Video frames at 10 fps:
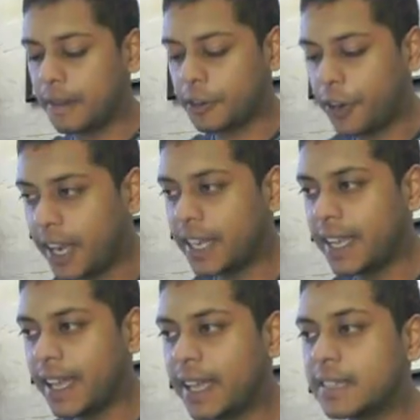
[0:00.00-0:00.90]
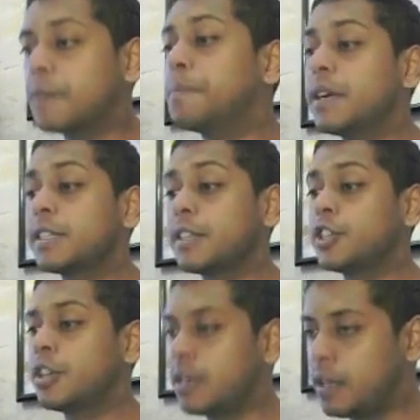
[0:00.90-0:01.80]
Trading is a personal
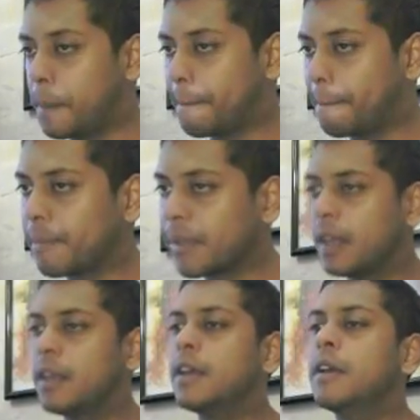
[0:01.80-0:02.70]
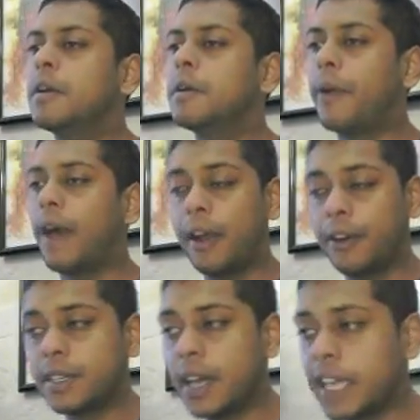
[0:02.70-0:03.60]
journey.
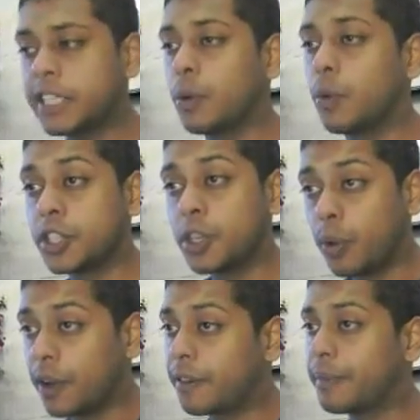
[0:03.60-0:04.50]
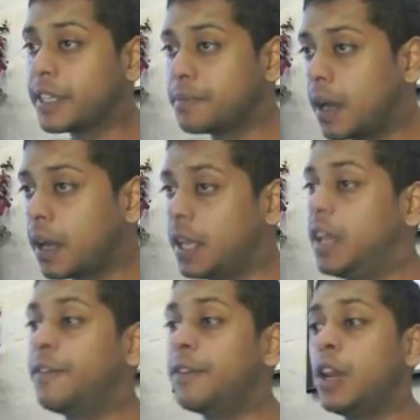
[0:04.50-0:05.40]
Prioritize what you want from this market.
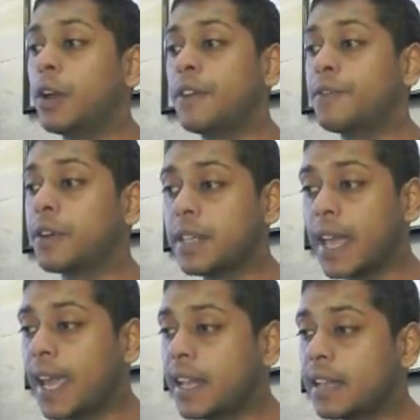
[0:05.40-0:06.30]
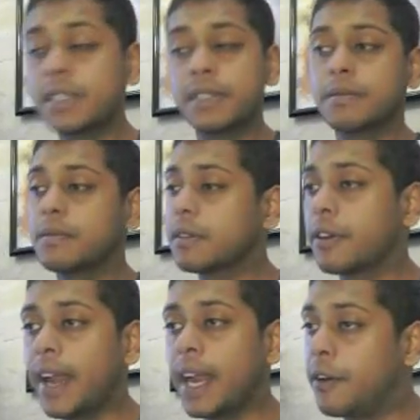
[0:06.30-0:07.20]
If you're looking for gains,
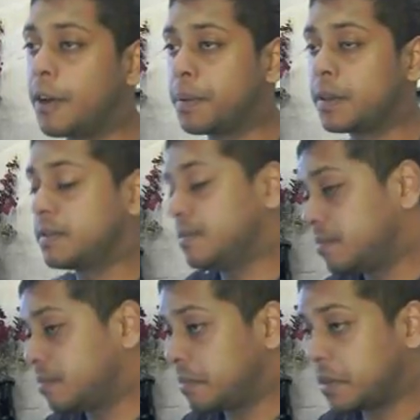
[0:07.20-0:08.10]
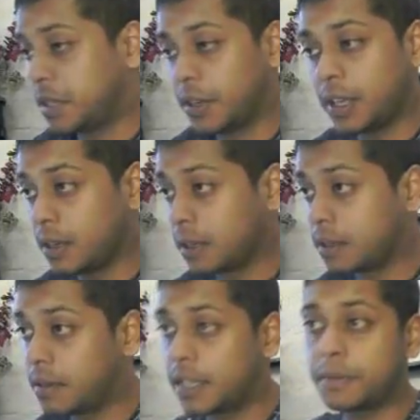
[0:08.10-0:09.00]
great. Ripple is looking good.
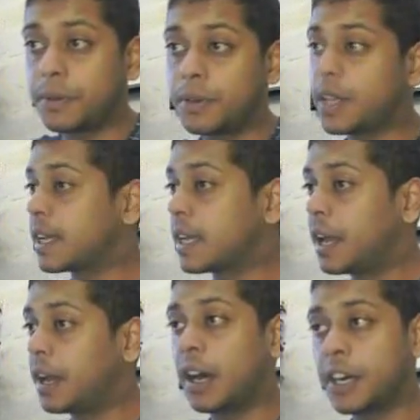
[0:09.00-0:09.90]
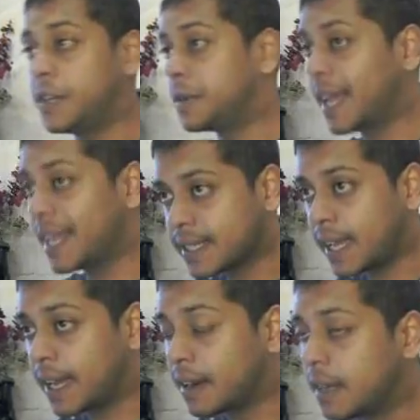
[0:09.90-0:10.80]
I suppose I can't argue against
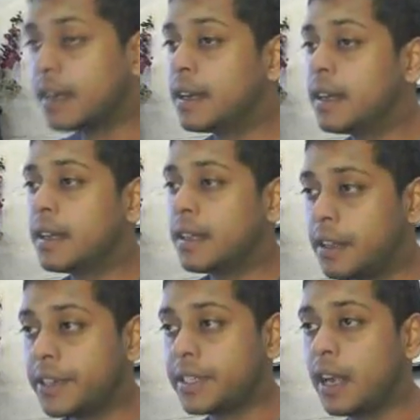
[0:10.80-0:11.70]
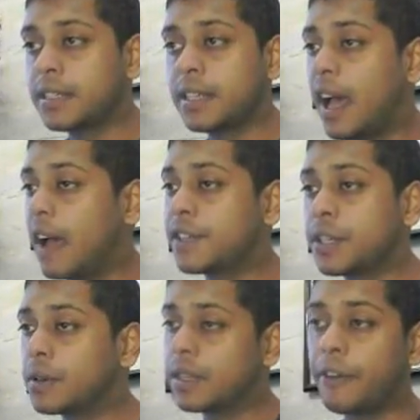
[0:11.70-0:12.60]
that. The results have
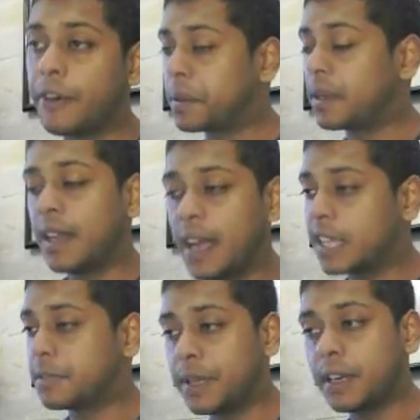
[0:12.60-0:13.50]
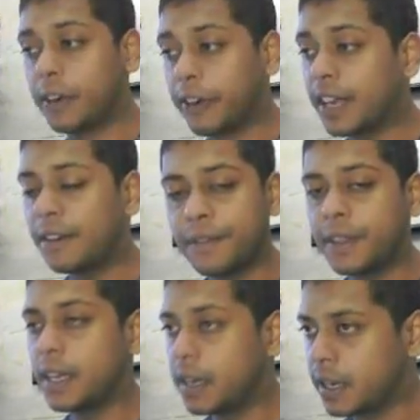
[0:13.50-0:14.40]
shown that Ripple has been great for
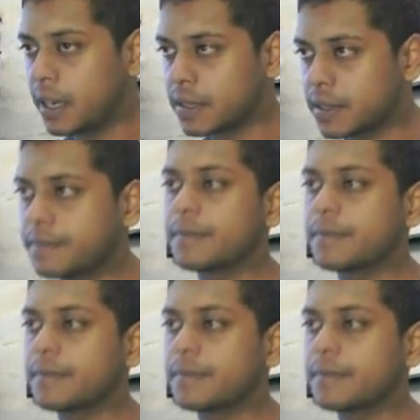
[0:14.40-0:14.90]
the earnings.